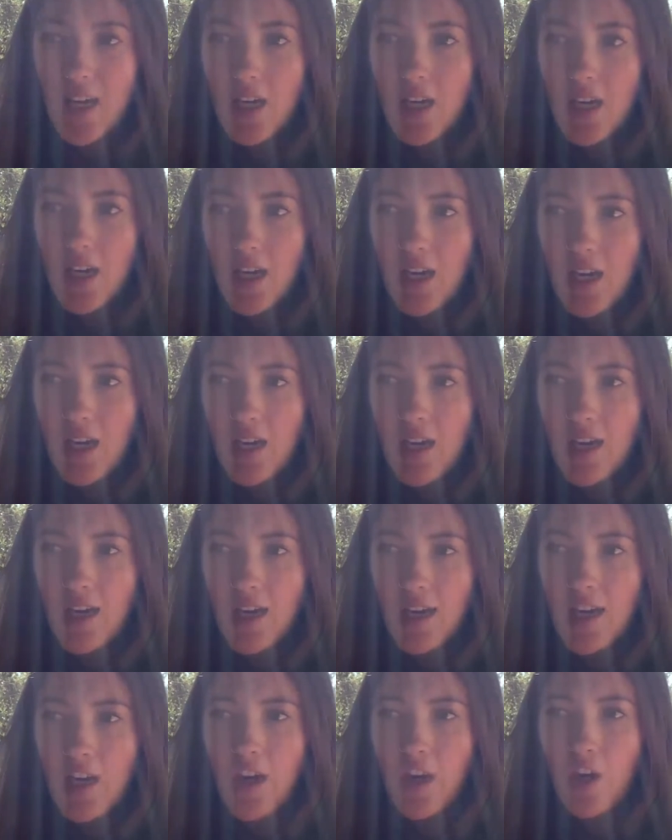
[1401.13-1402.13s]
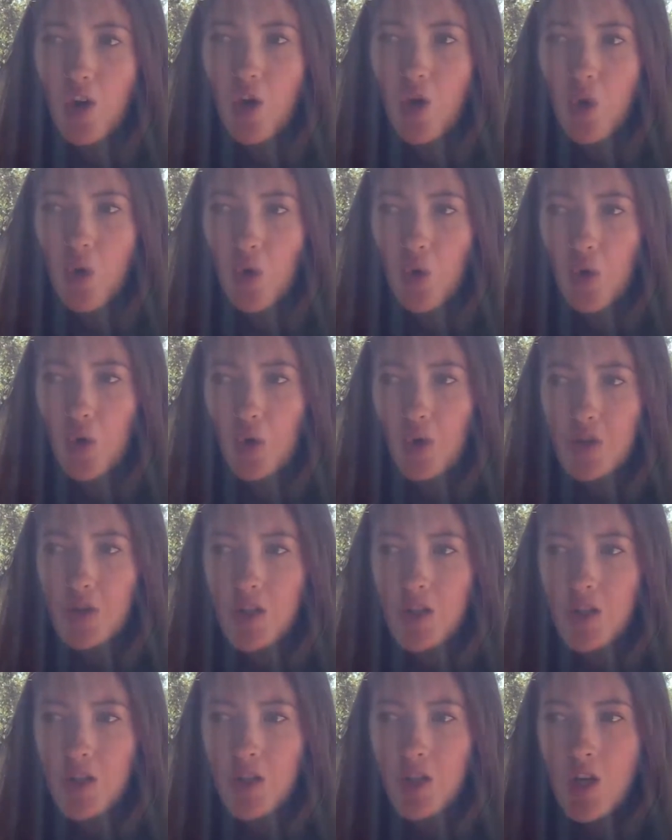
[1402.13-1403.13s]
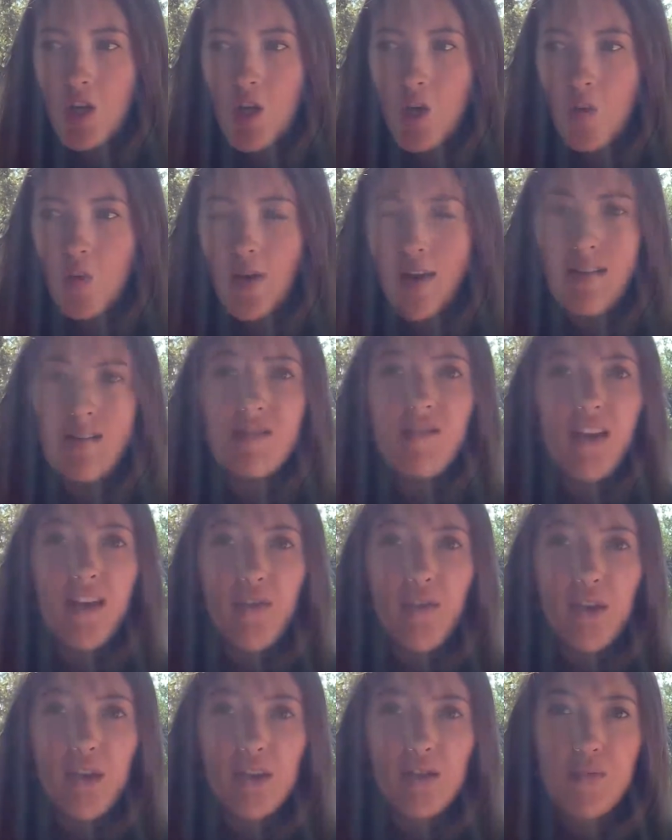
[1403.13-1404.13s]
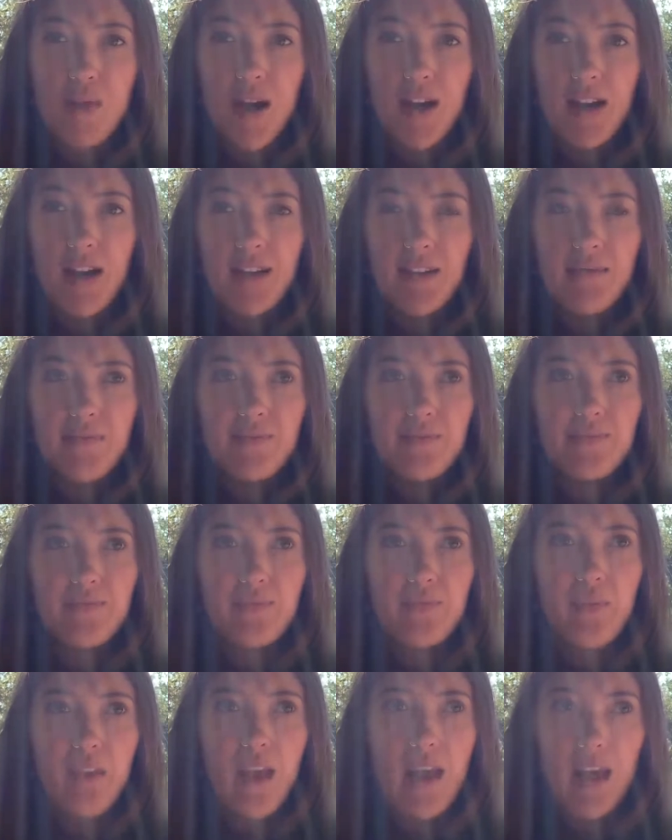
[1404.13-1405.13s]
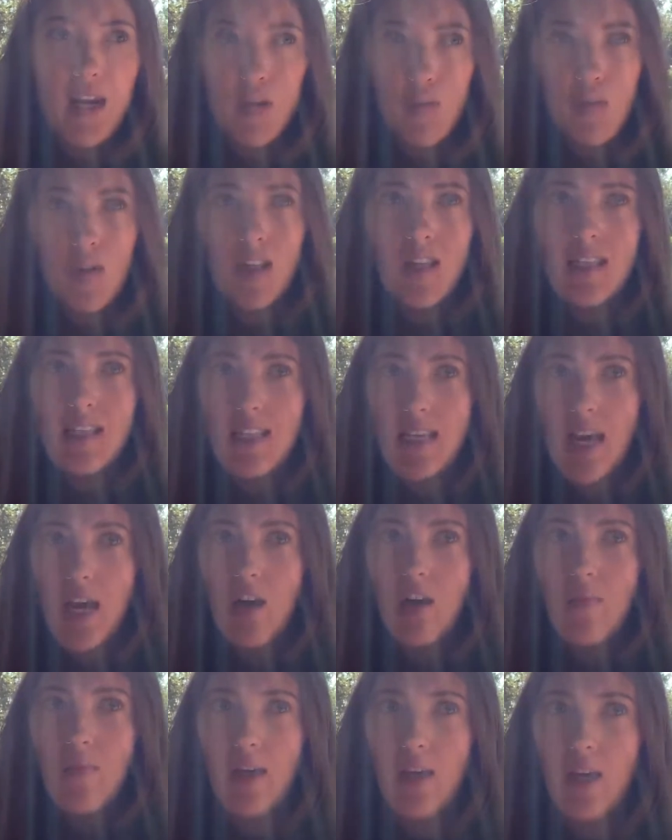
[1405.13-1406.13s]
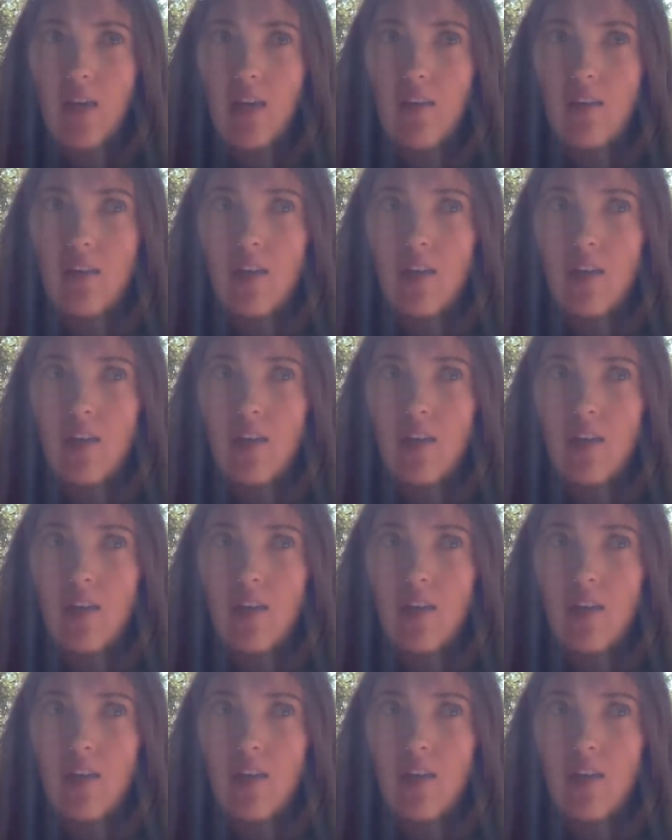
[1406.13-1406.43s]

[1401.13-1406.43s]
I got a cold when I was 5 weeks pregnant, and it really scared me.